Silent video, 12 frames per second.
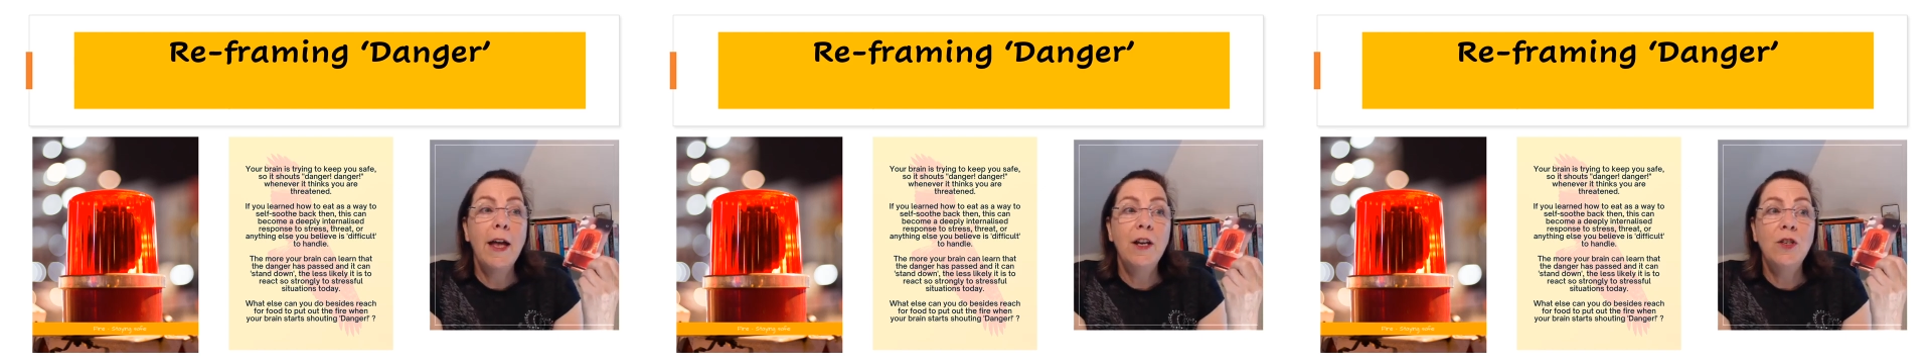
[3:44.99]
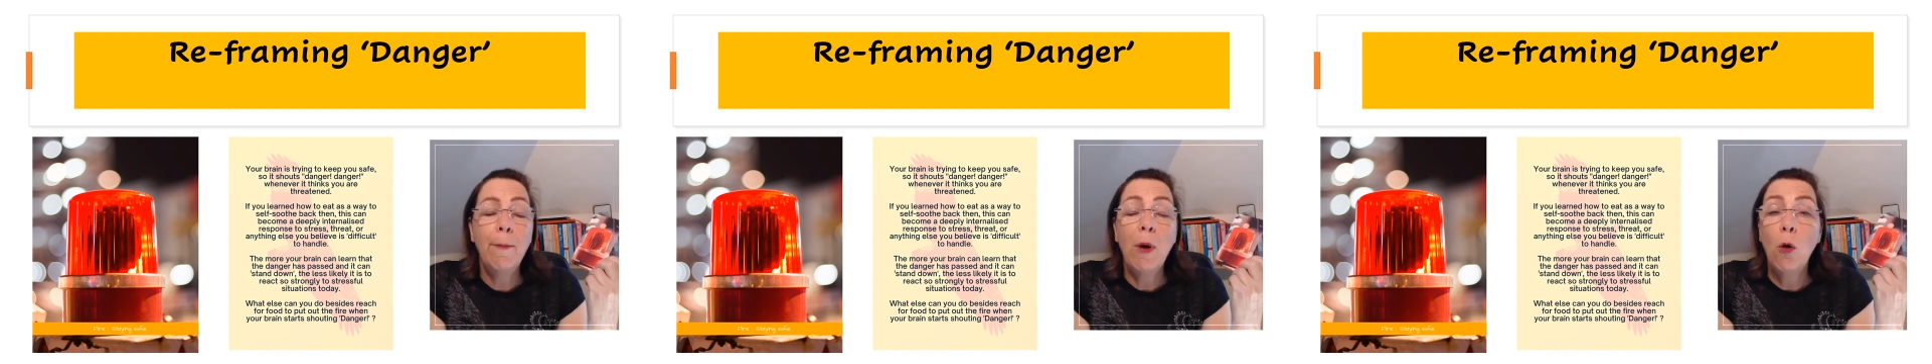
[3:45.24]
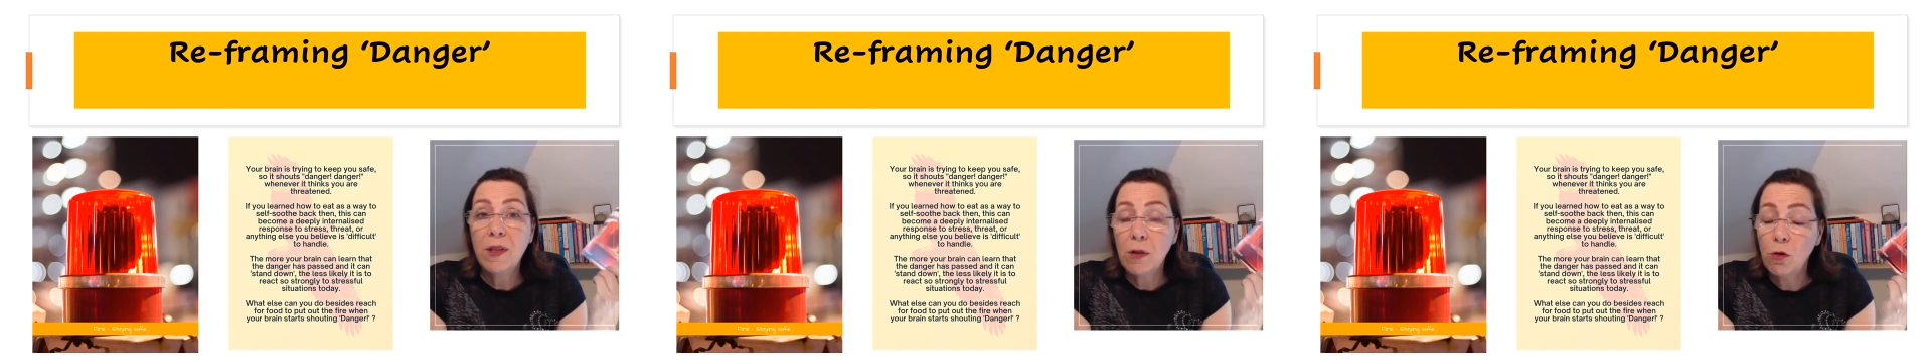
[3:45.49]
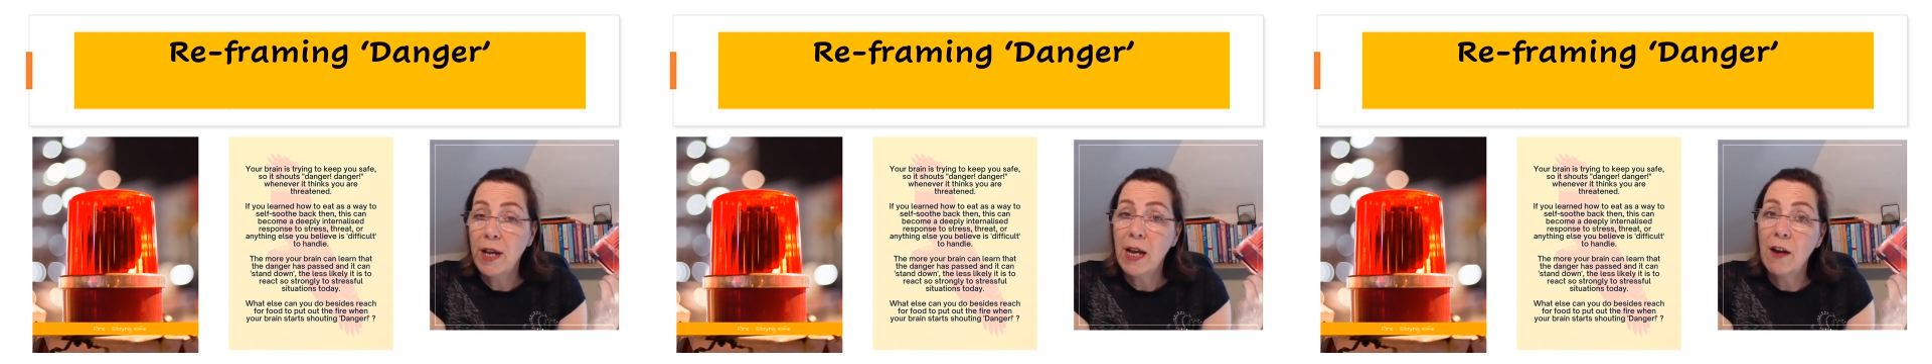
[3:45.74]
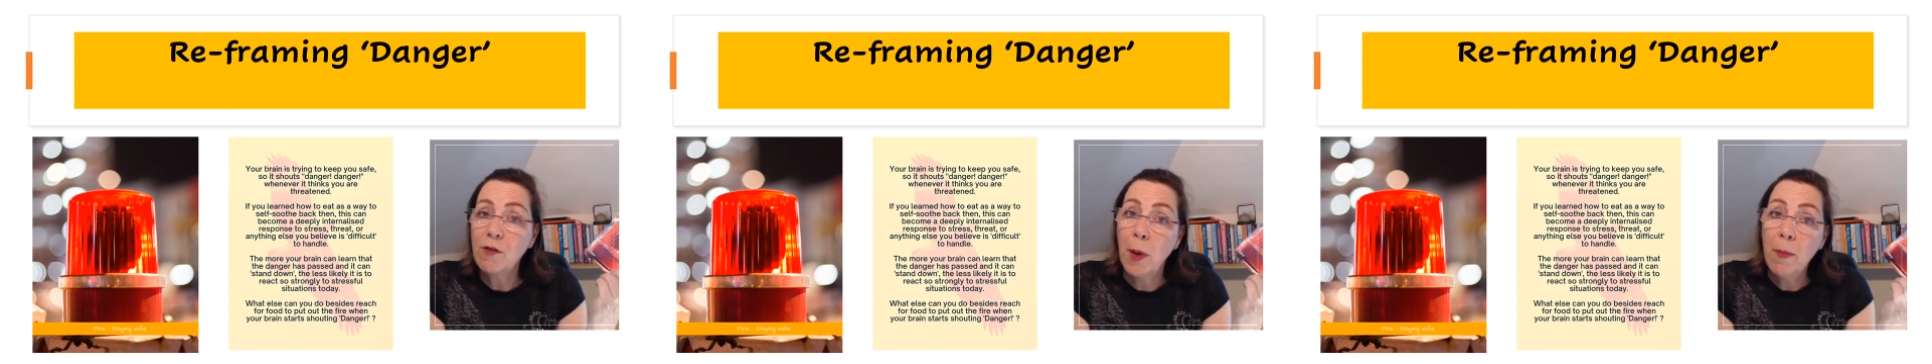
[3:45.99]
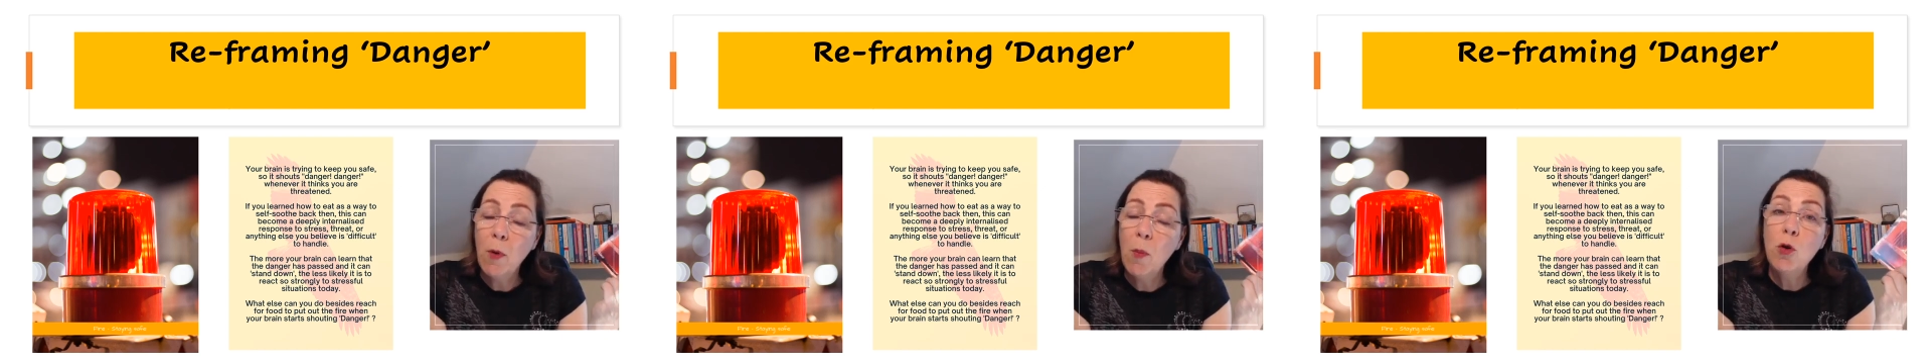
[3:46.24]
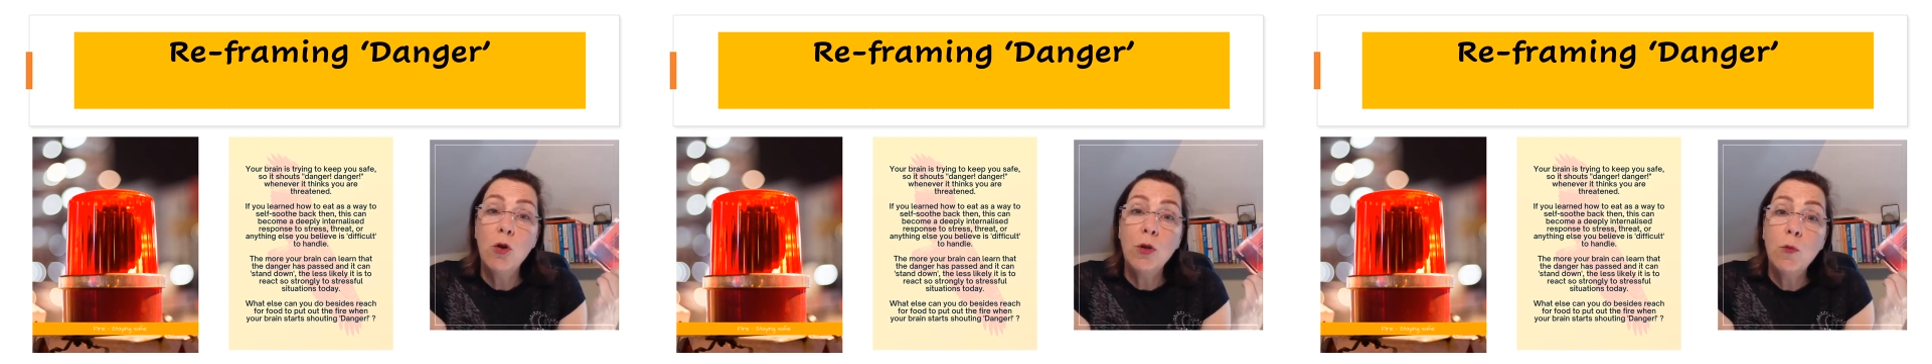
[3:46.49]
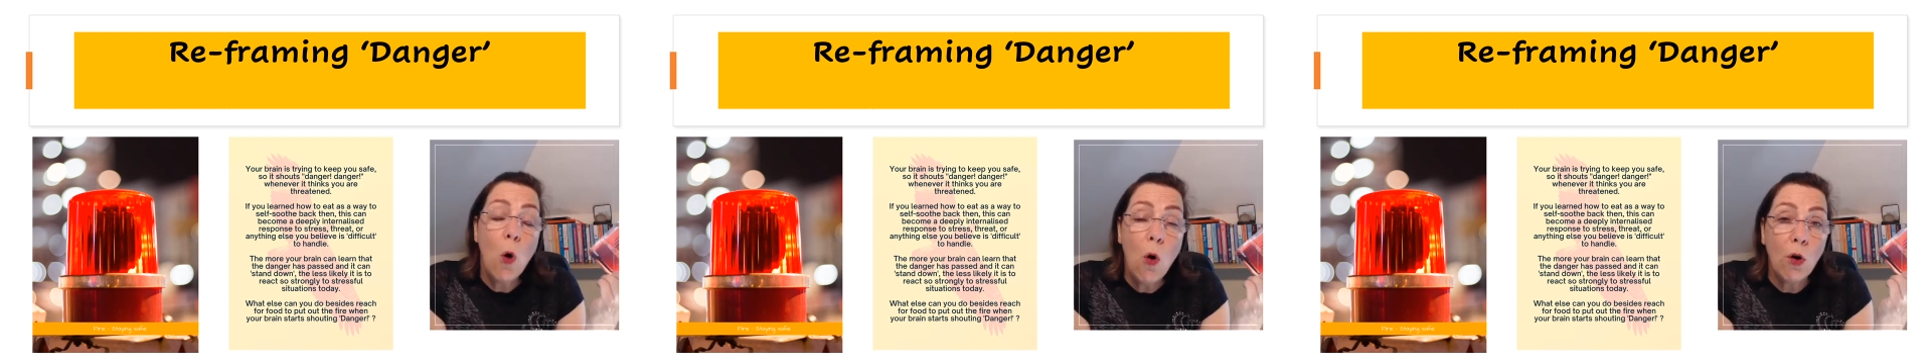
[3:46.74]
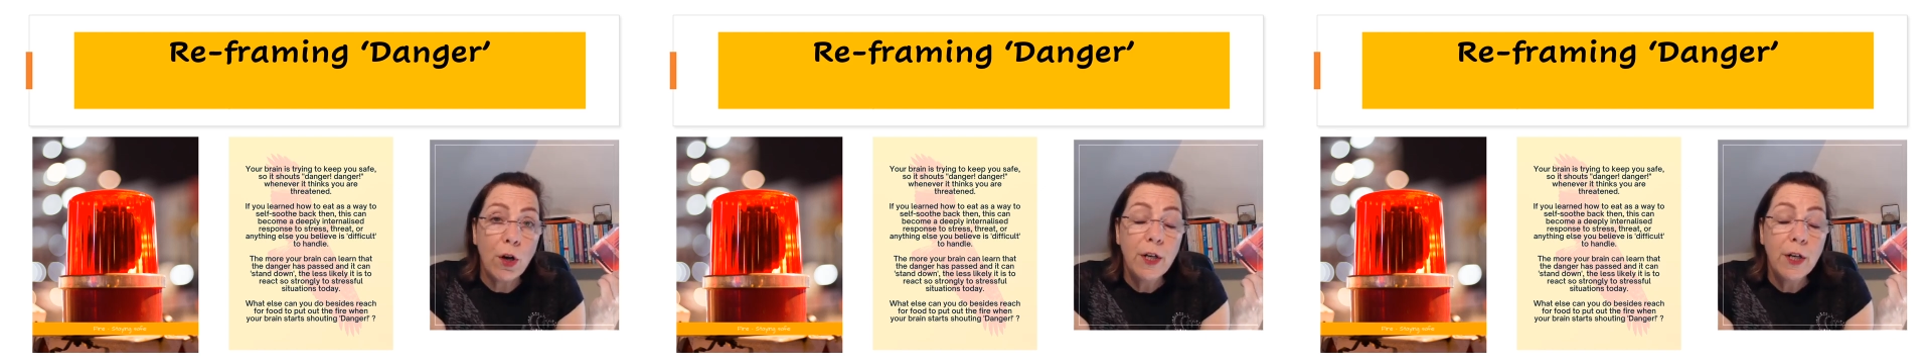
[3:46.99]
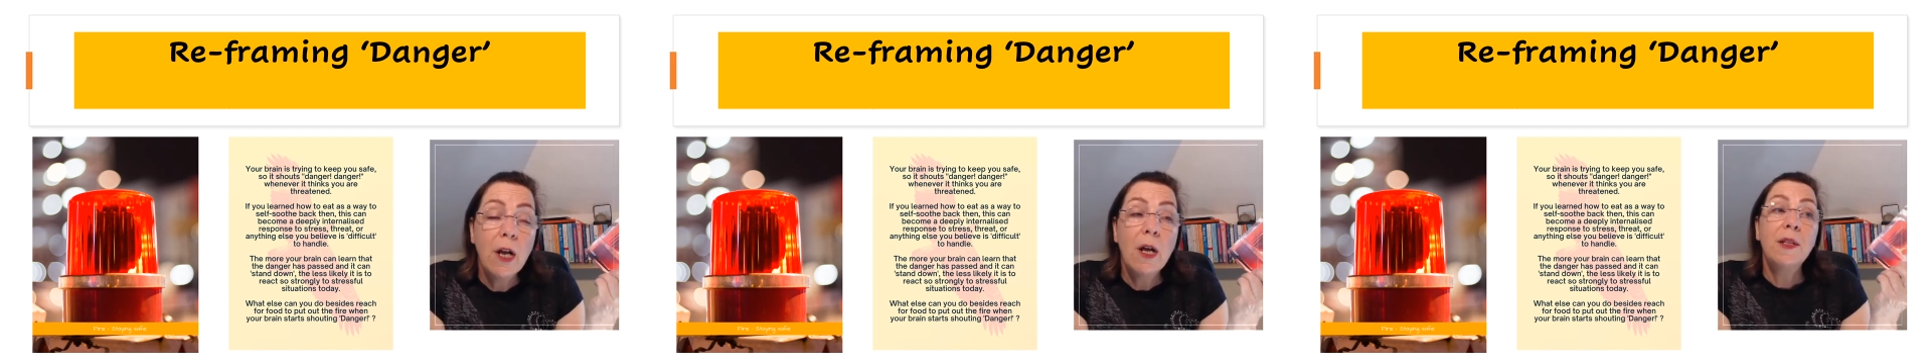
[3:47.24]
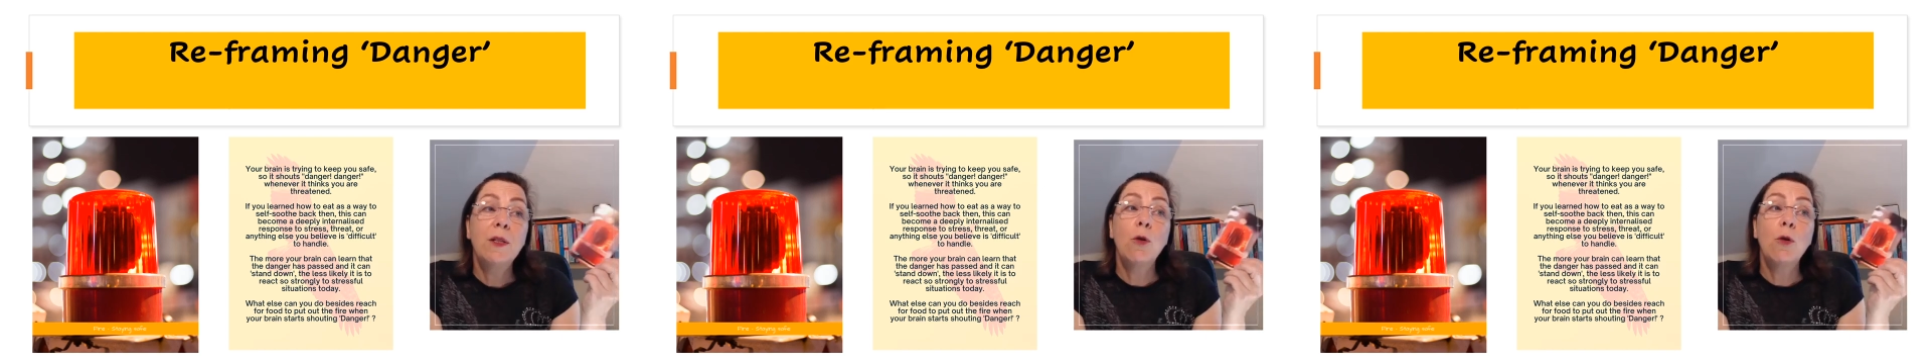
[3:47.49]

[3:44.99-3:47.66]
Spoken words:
and also looking after my mum, who couldn't walk.